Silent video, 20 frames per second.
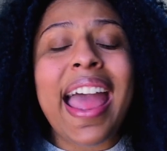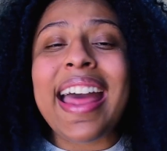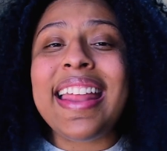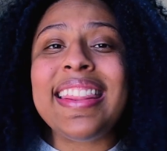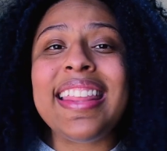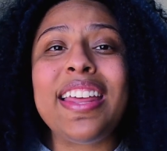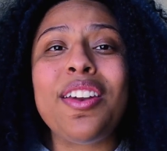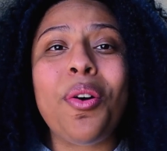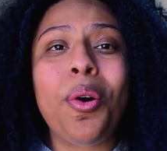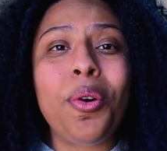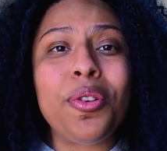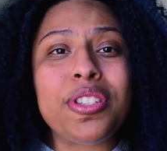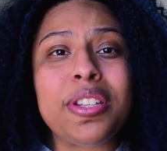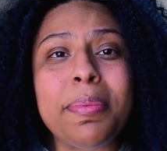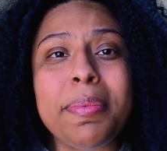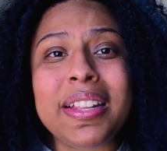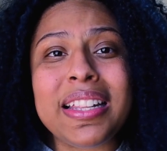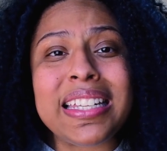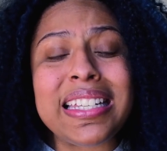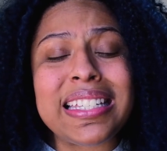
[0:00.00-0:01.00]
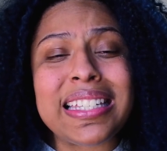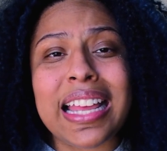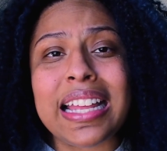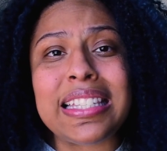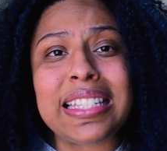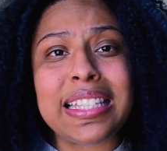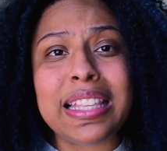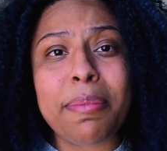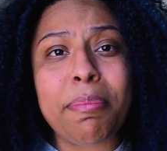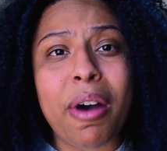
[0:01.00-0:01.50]
and then ultimately
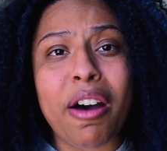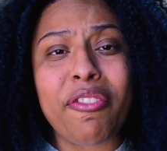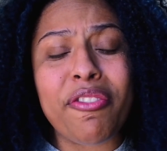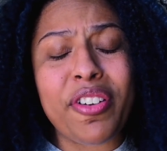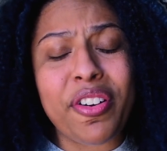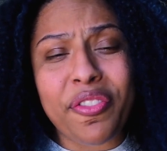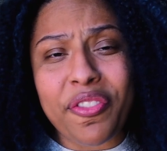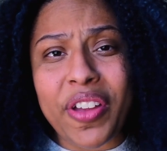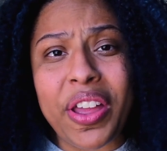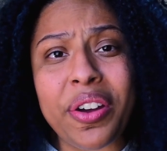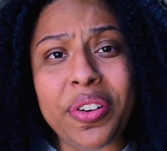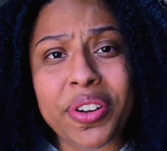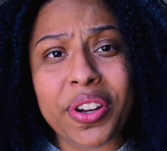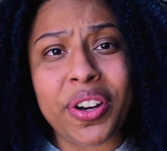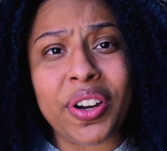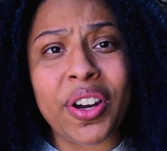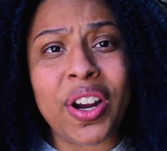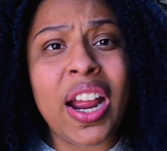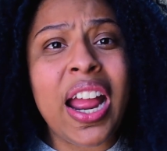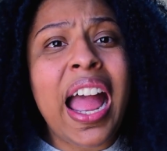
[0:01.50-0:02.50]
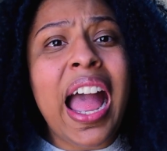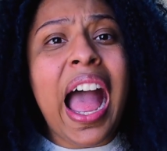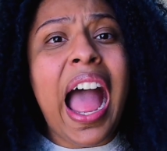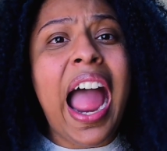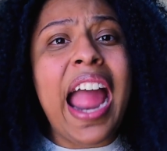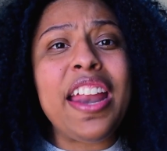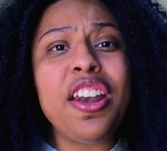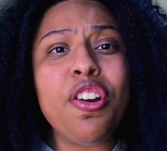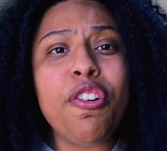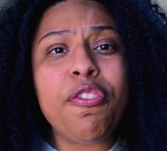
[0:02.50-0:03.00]
sets them up for failure.
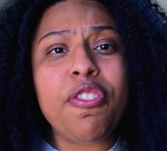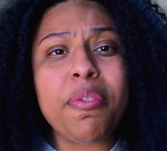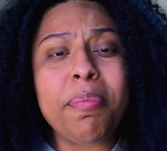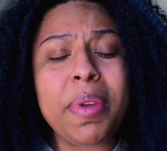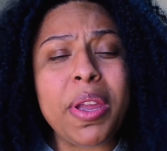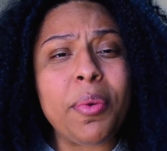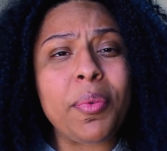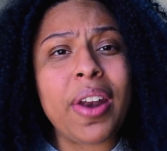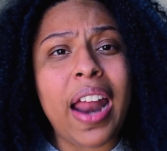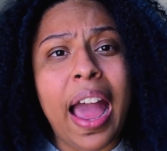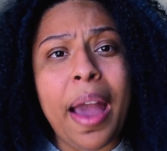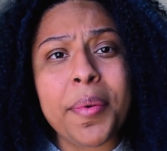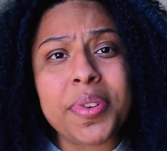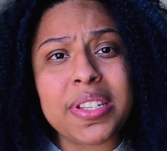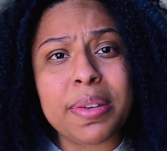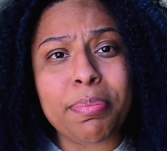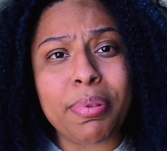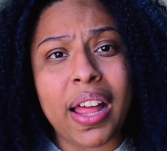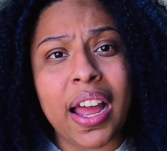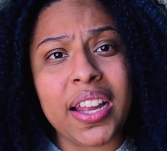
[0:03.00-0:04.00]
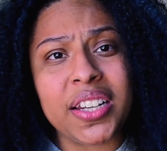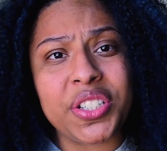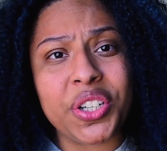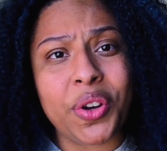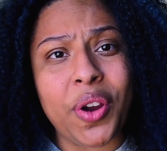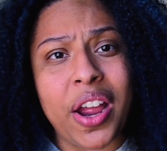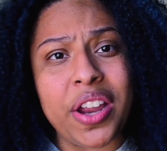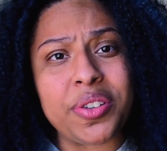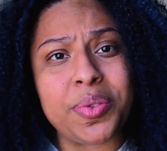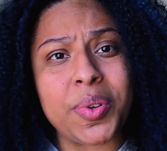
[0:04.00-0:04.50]
I know for me, when I was applying to
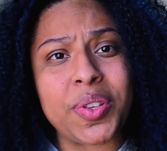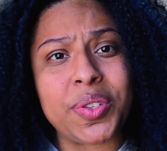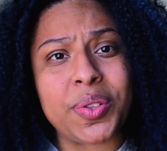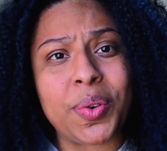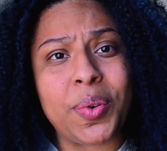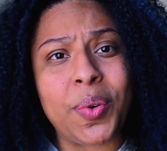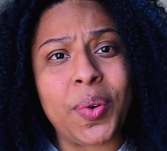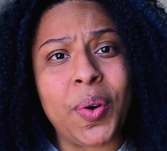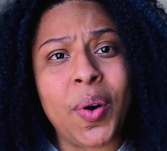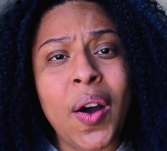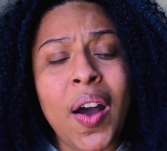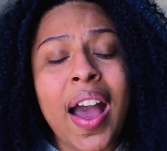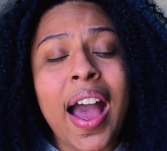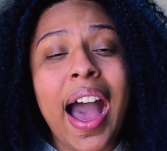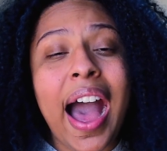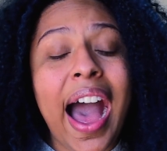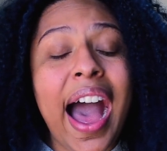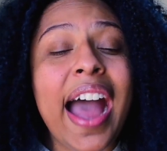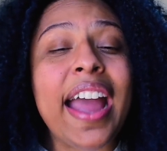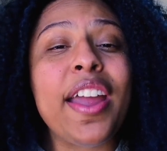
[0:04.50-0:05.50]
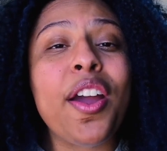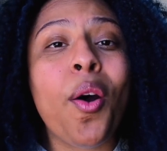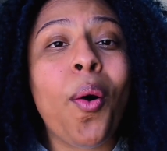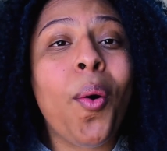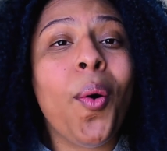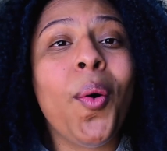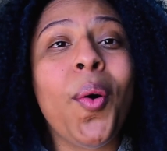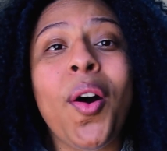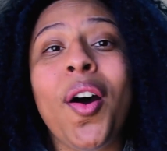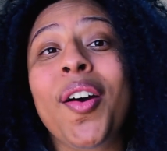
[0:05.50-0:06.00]
graduate school, I
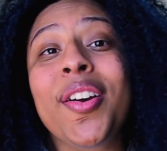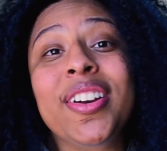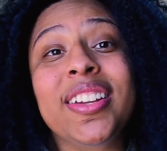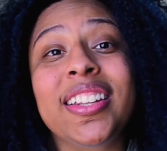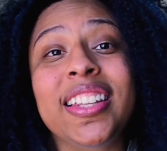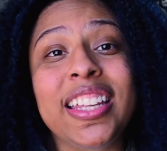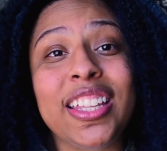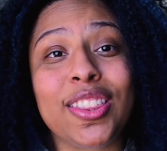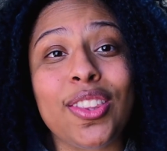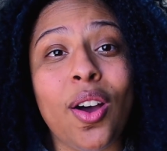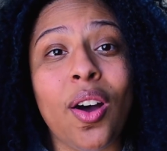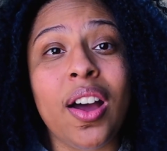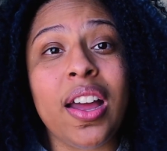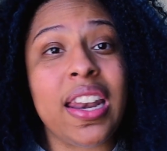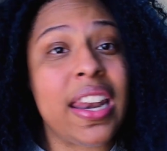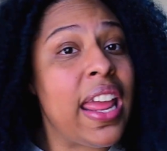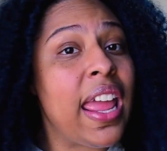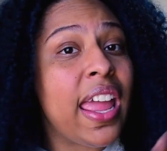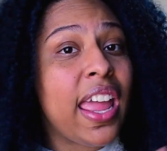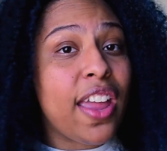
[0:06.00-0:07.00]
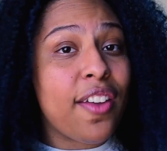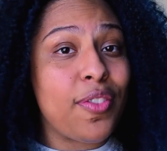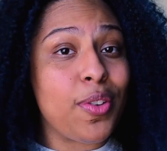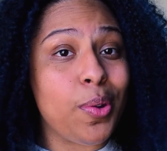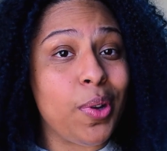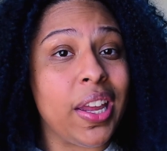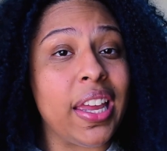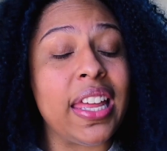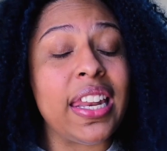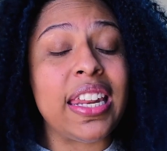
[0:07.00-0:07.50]
wholeheartedly thought if
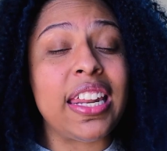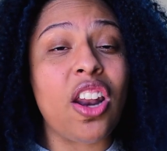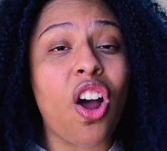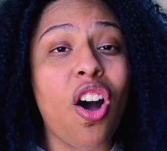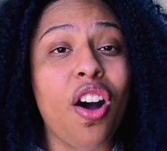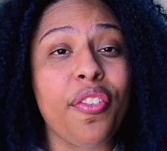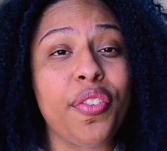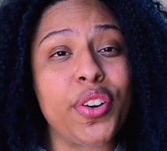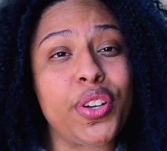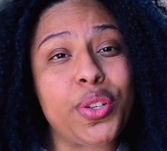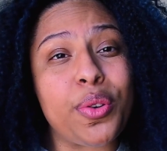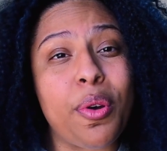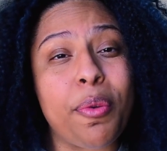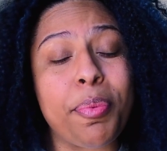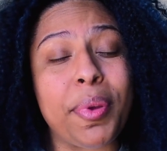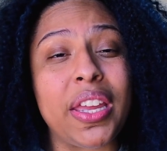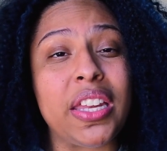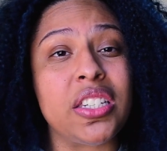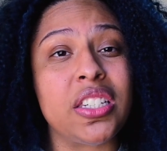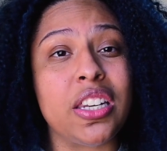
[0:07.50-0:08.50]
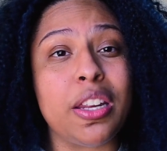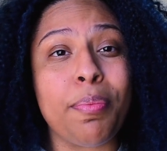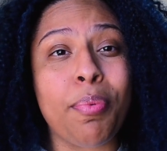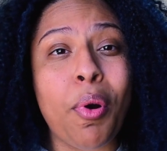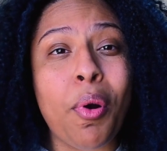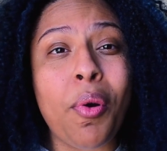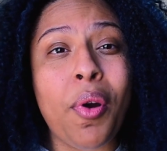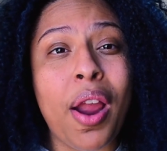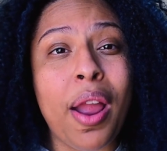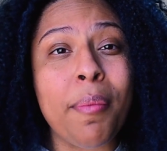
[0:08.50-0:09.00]
you get an offer to a PhD
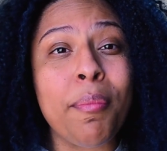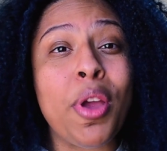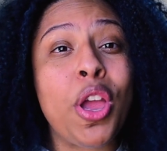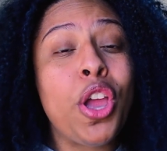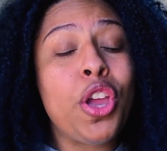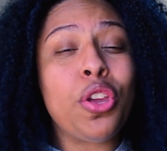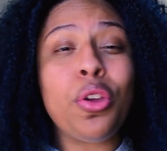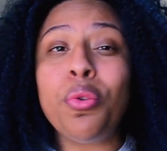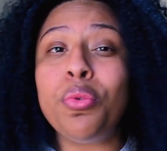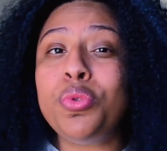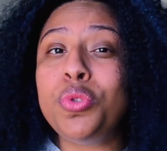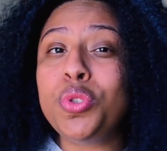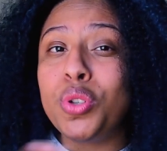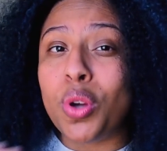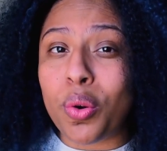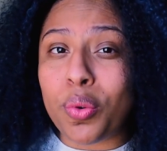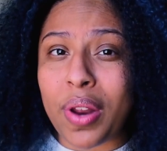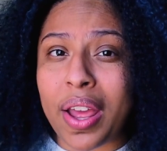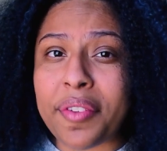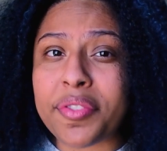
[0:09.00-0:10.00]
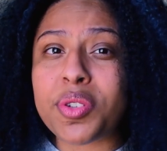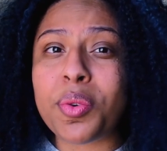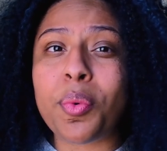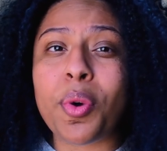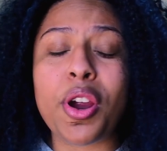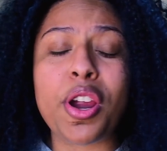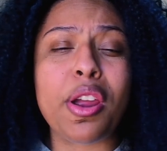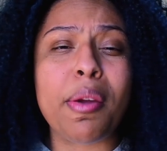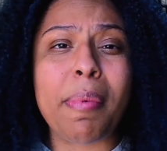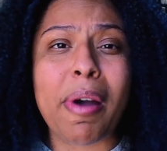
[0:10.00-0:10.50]
program, you don't have to
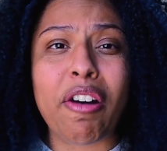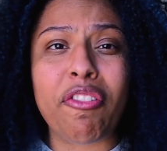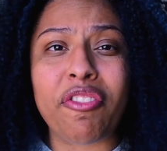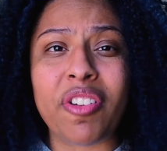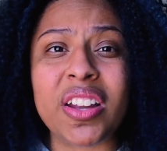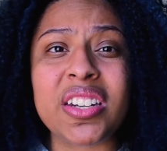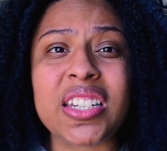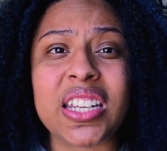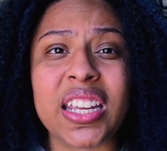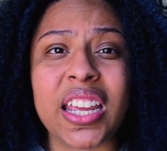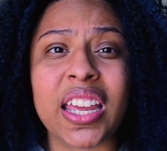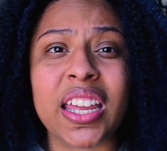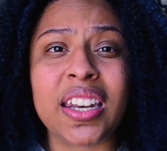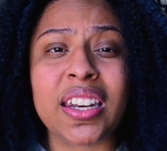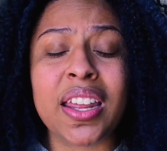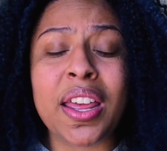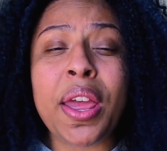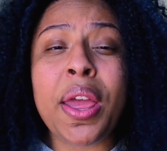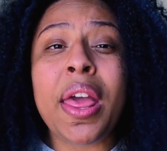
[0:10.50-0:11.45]
worry about funding it.